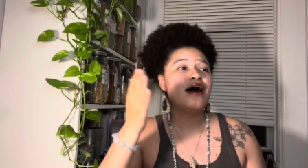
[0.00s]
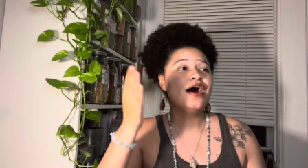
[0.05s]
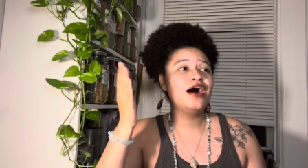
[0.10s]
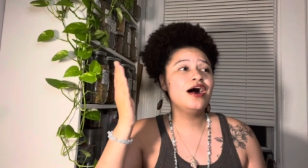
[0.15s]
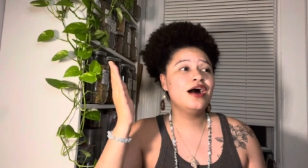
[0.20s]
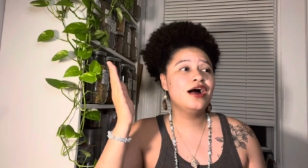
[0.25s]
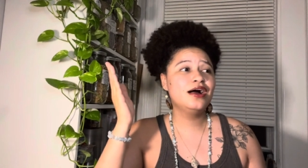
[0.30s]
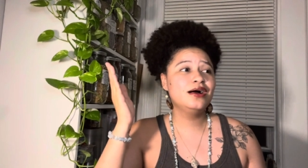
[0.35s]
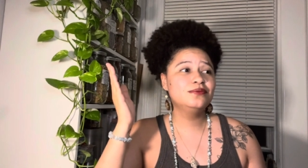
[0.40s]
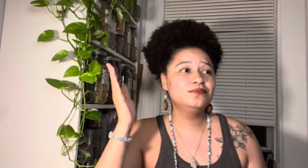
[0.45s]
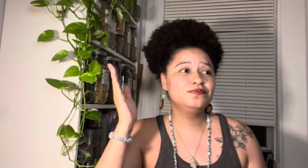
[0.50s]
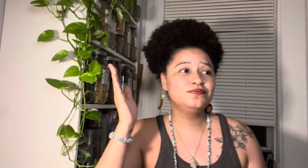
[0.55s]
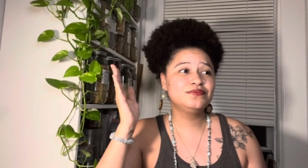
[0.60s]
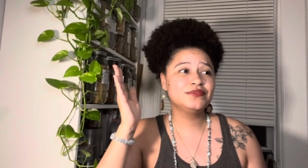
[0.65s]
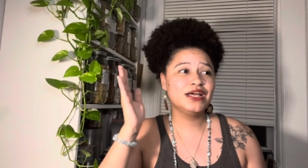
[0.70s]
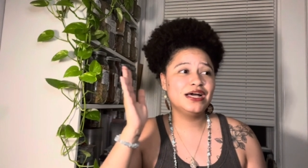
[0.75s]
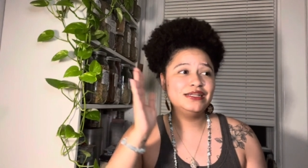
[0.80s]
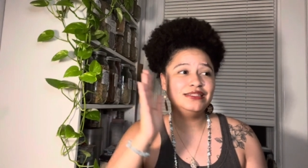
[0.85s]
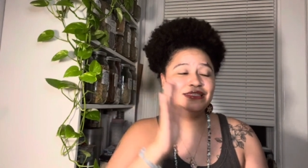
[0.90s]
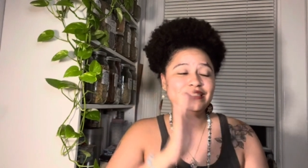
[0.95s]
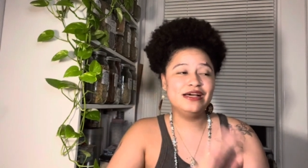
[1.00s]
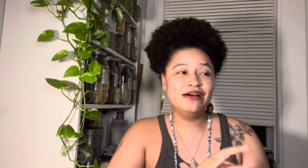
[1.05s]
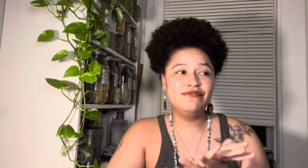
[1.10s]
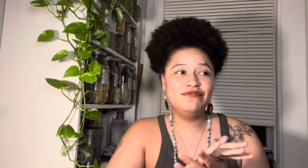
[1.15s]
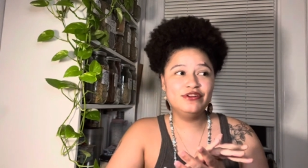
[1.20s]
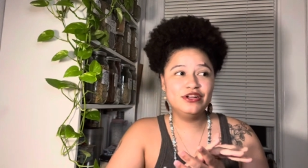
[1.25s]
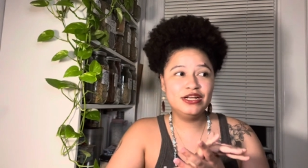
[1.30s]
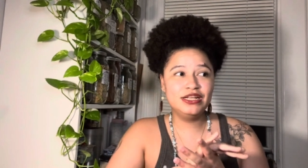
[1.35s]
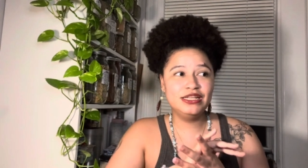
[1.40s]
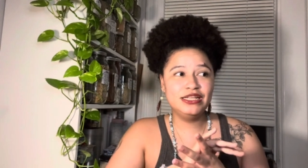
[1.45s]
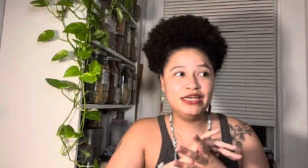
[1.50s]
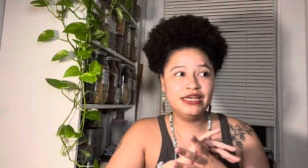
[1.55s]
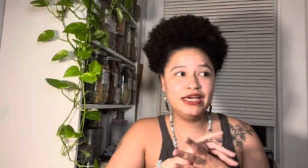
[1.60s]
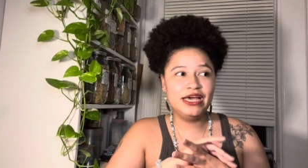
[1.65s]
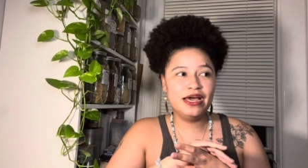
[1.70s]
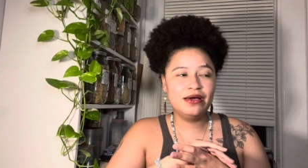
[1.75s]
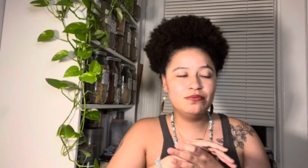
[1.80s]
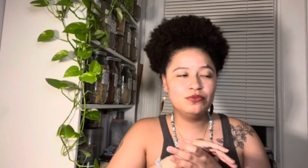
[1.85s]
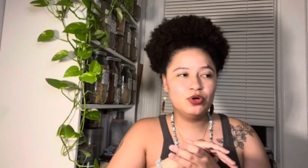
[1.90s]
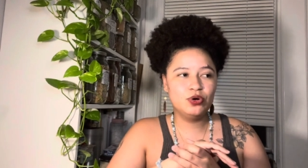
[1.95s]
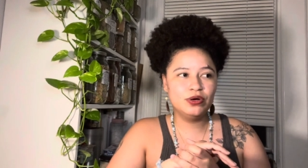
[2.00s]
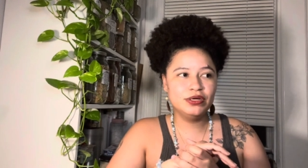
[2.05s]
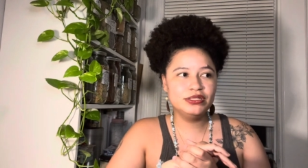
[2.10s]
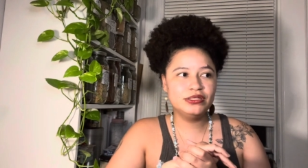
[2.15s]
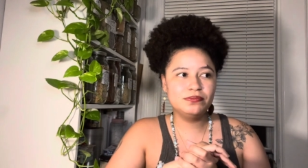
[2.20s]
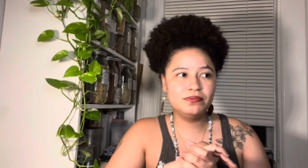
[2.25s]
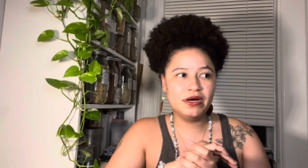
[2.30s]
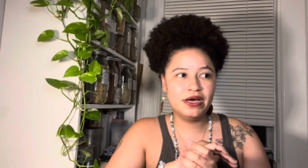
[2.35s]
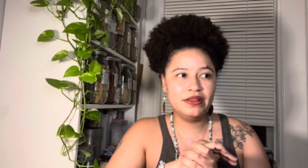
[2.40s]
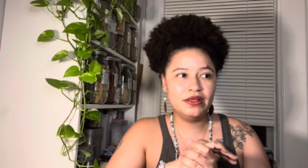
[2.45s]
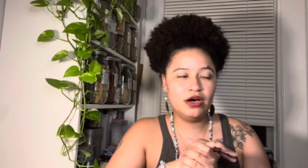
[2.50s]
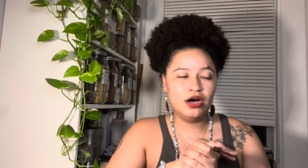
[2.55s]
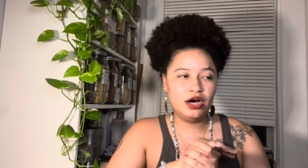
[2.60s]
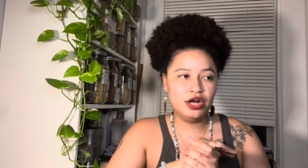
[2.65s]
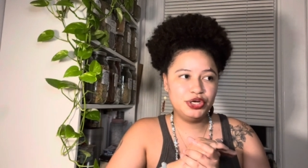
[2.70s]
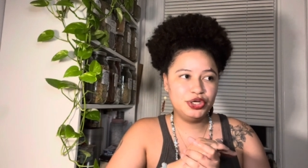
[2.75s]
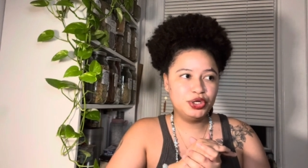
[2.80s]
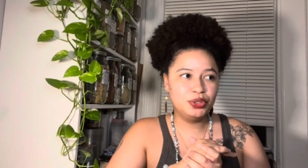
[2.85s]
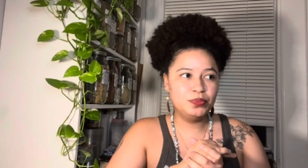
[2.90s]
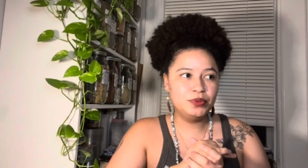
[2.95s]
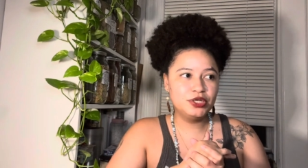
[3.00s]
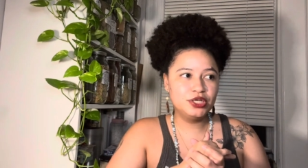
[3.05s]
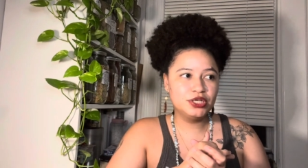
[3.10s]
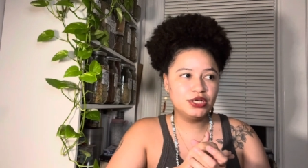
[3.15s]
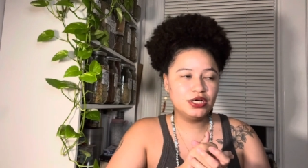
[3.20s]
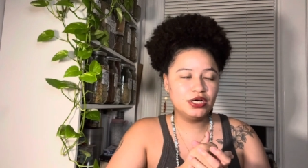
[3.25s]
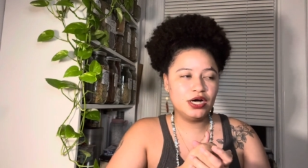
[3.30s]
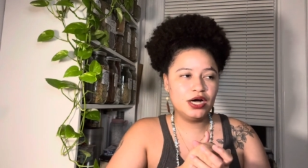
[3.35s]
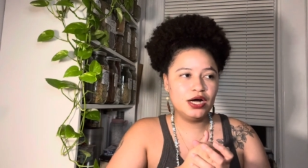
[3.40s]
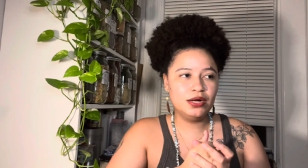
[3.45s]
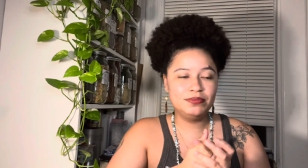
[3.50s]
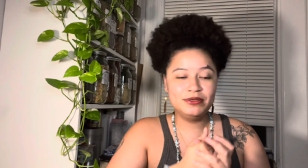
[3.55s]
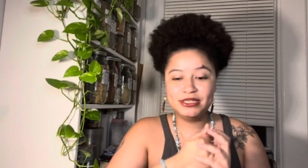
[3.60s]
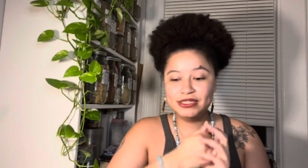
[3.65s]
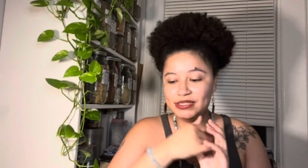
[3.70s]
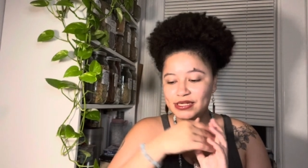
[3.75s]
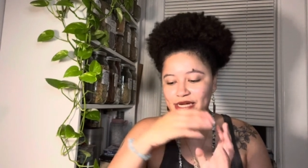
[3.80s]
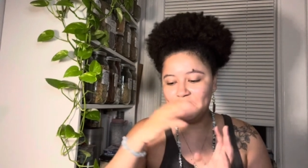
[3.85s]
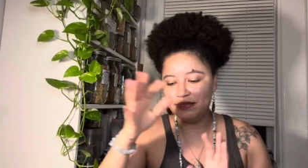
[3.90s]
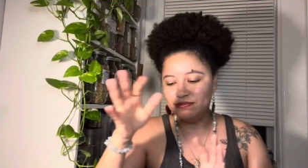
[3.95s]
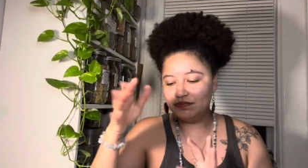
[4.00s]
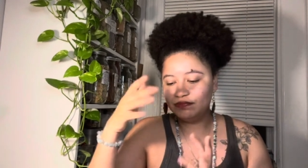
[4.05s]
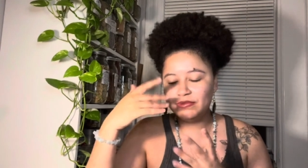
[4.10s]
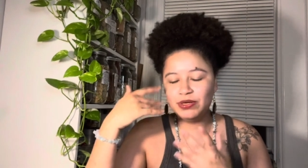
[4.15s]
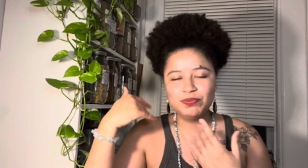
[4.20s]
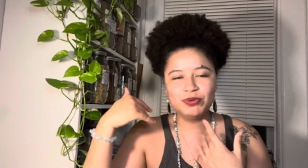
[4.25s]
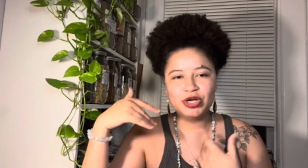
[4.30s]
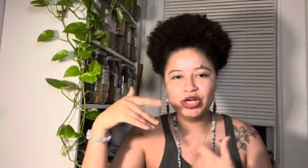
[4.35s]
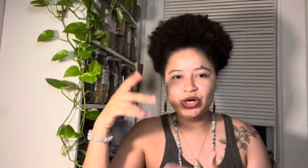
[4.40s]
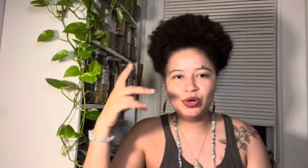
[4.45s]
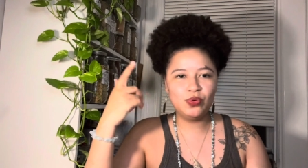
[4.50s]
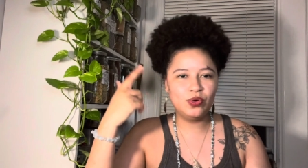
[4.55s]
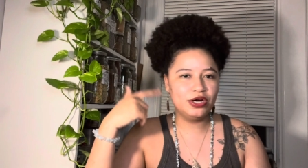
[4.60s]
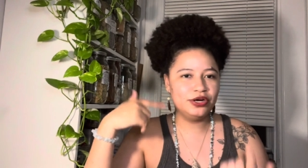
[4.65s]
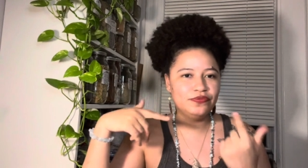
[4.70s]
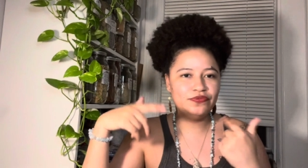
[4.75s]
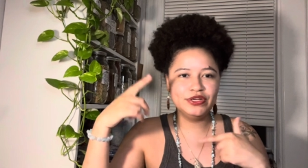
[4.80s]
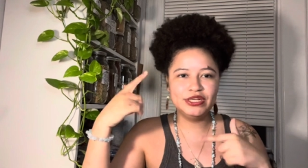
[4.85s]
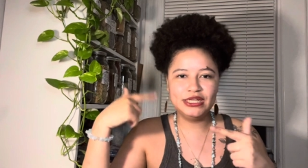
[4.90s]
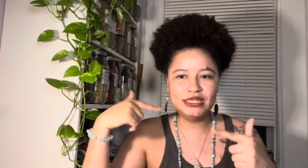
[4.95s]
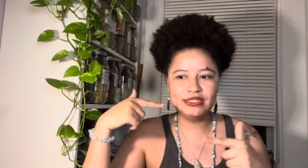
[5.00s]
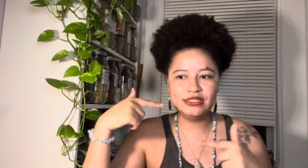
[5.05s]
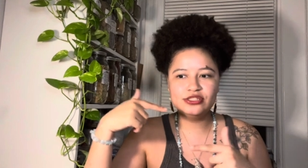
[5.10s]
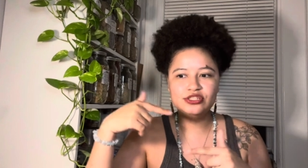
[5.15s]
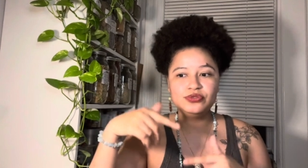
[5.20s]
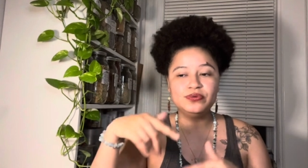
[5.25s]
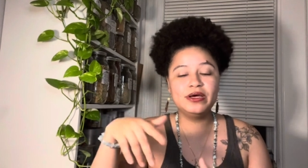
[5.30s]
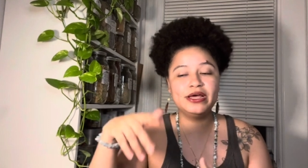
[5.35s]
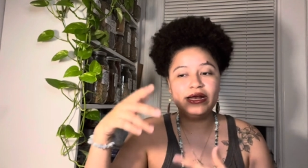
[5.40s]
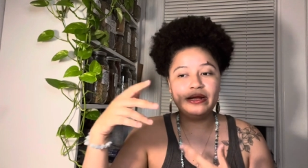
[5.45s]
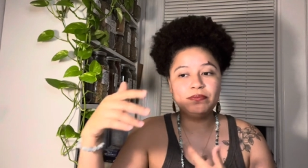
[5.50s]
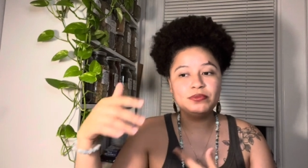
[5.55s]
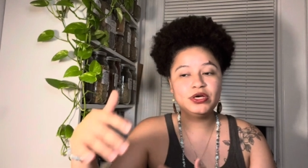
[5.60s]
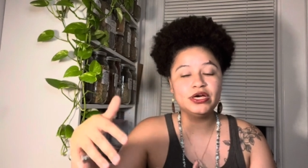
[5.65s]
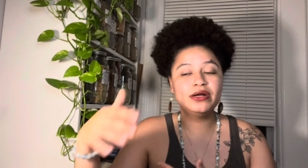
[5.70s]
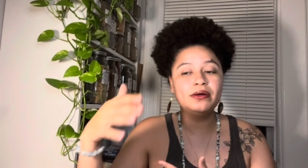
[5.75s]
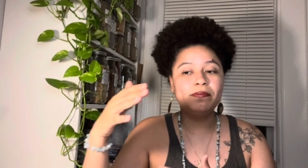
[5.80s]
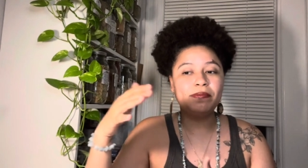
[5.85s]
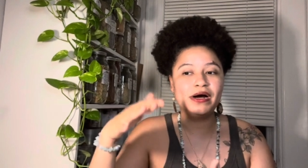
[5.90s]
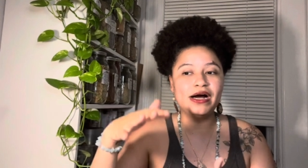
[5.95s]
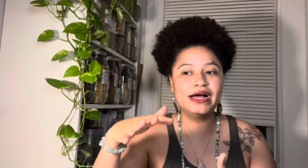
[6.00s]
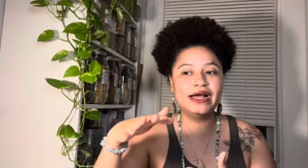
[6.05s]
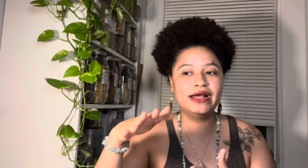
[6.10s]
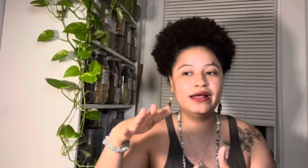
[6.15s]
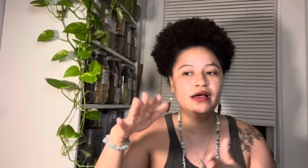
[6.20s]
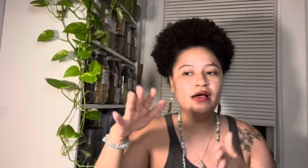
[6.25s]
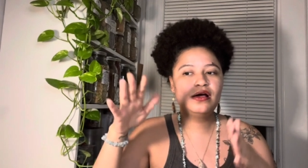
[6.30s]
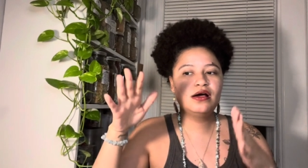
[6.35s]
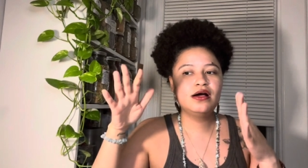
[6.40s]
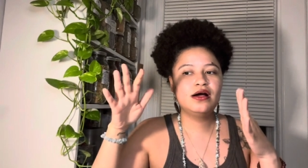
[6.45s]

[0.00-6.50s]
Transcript: um i definitely am going to buy the audiobook uh, because i i'm gonna want to re-listen to it and i'm gonna buy